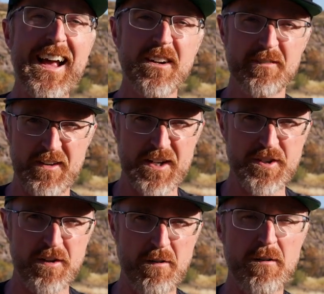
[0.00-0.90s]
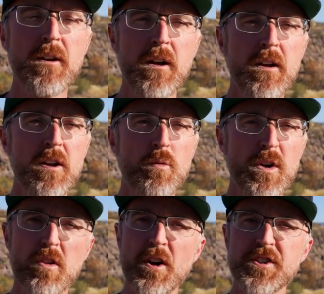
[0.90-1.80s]
end of next year,
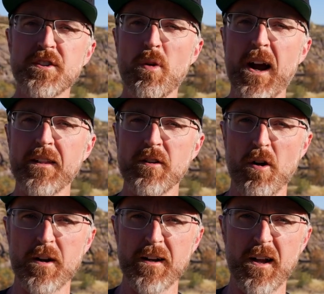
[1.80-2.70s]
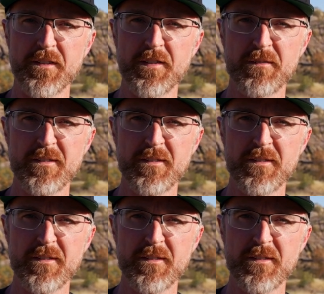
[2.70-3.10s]
we launched the Ride of the Arconauts,